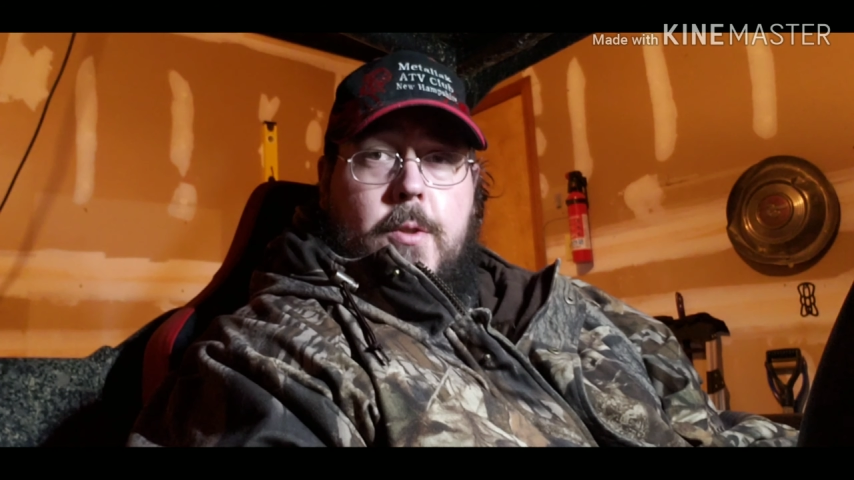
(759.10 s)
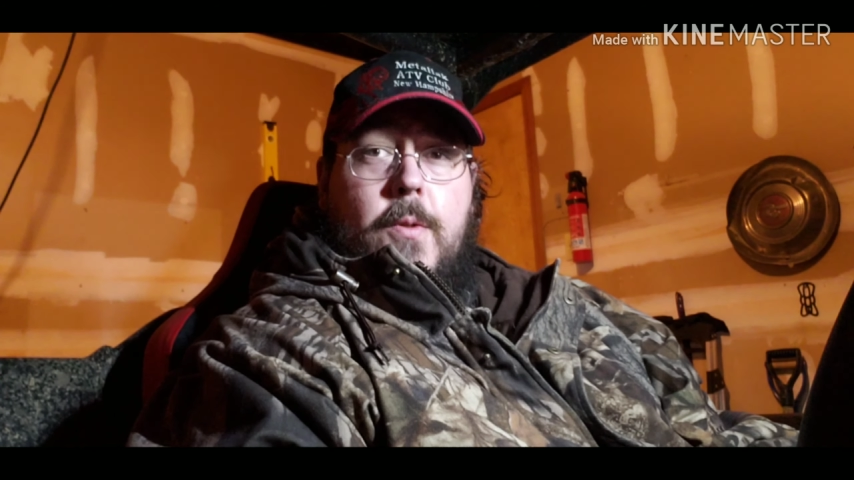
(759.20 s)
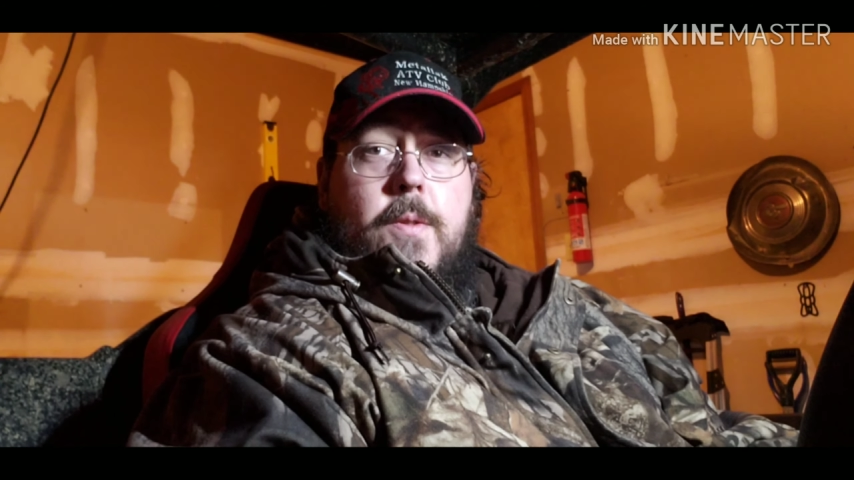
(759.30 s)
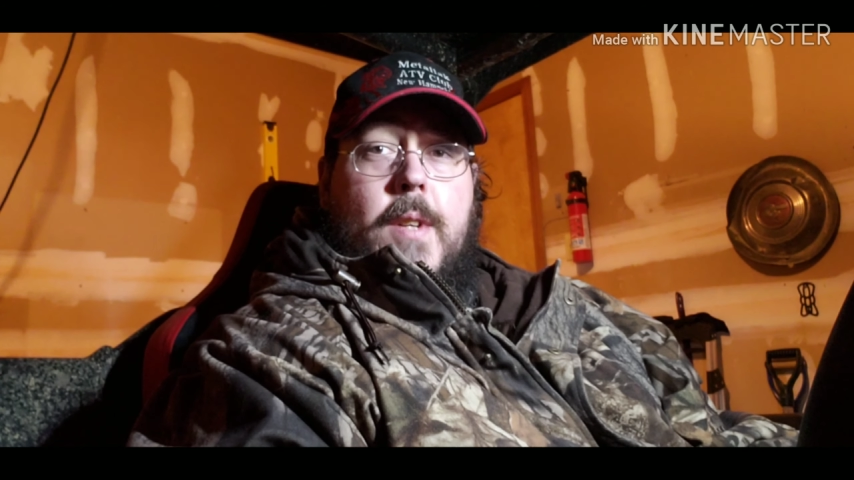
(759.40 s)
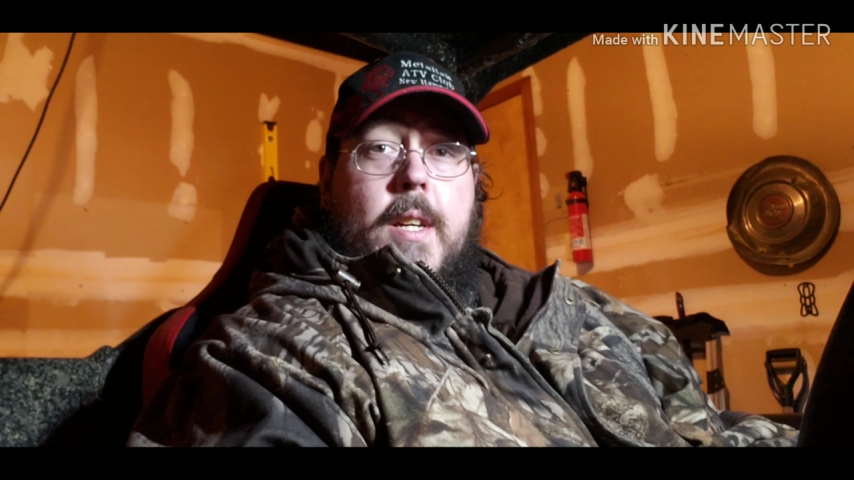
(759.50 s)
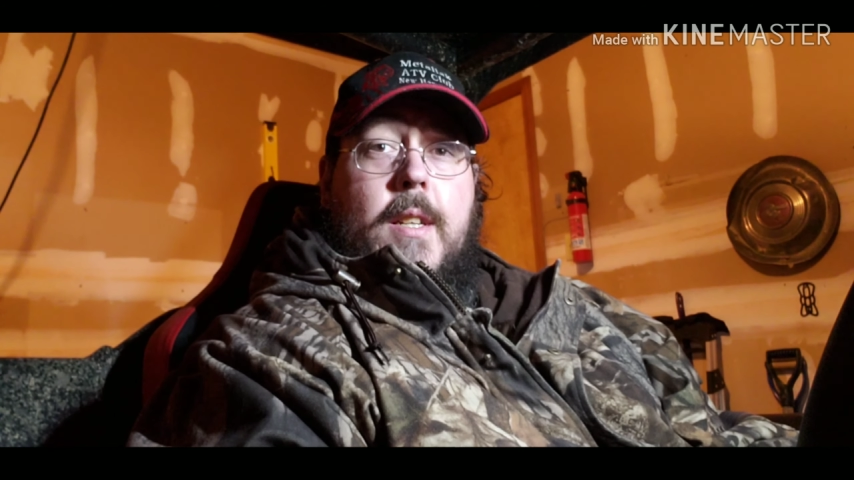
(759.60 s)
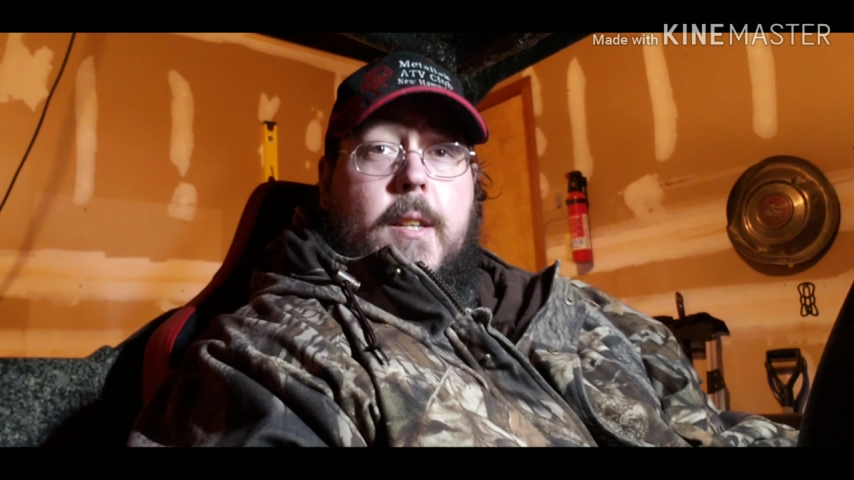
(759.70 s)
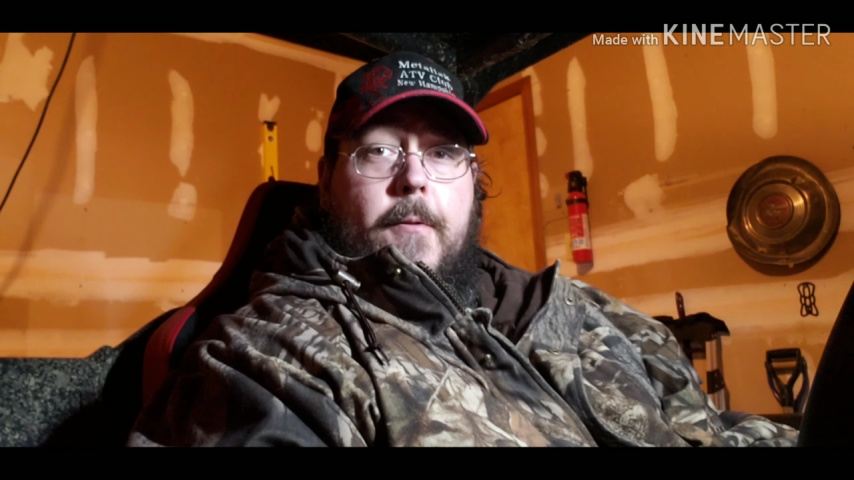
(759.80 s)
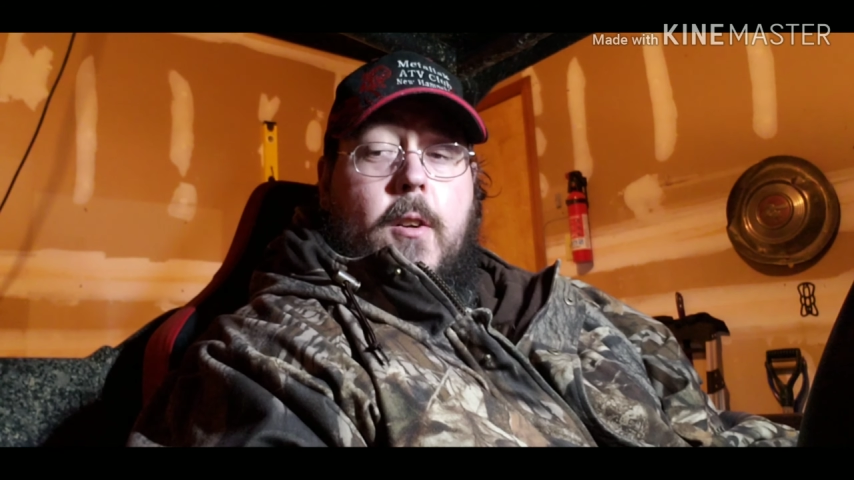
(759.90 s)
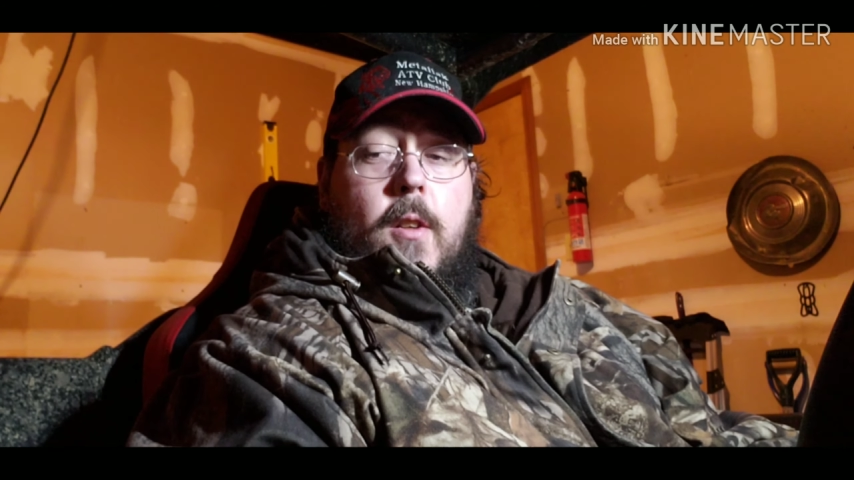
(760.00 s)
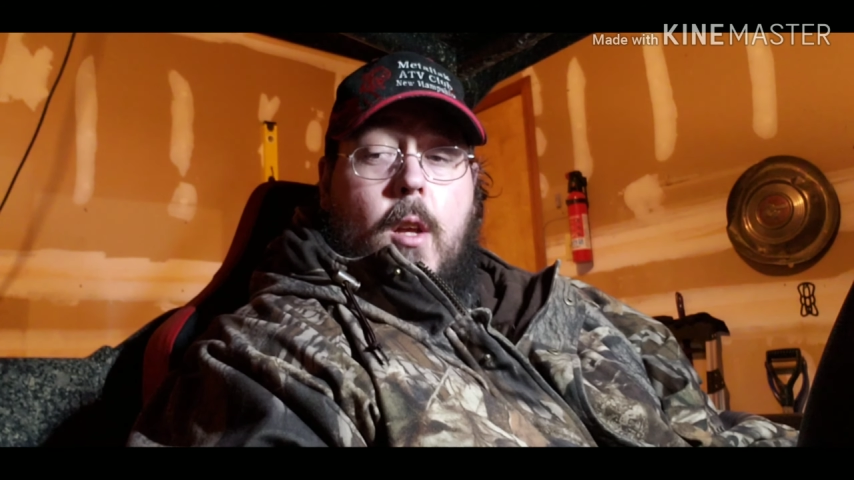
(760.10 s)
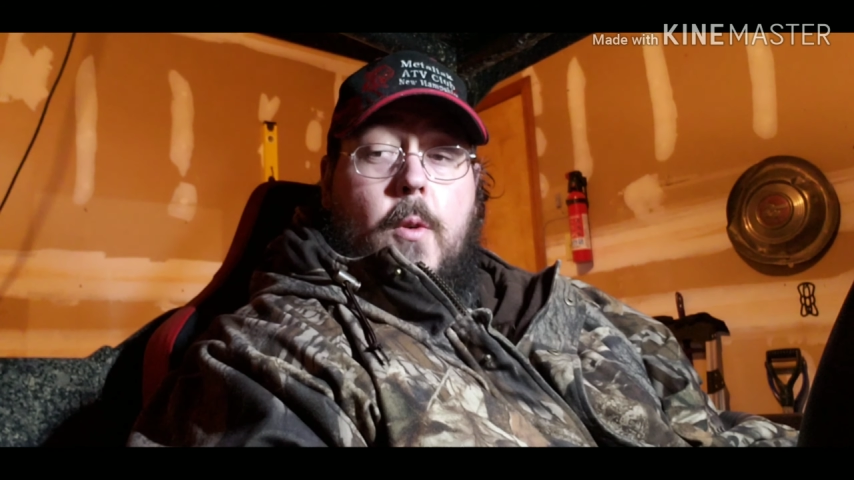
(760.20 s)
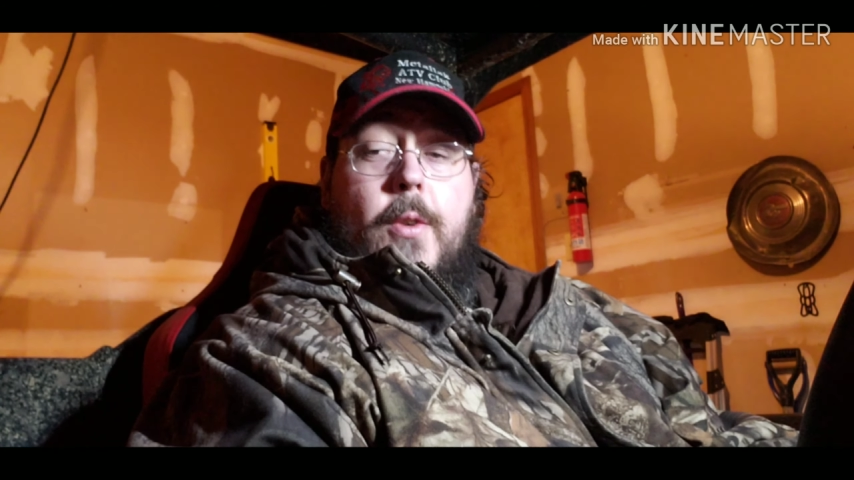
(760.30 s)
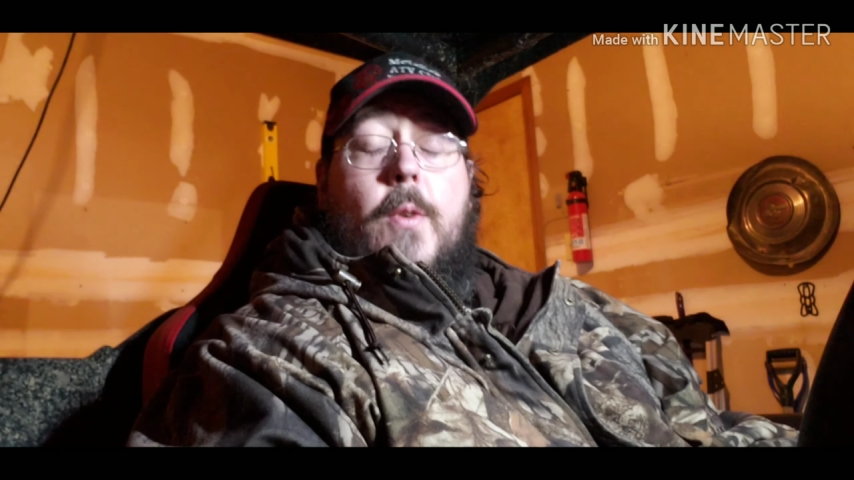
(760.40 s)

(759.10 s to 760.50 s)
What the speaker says: choose a different lower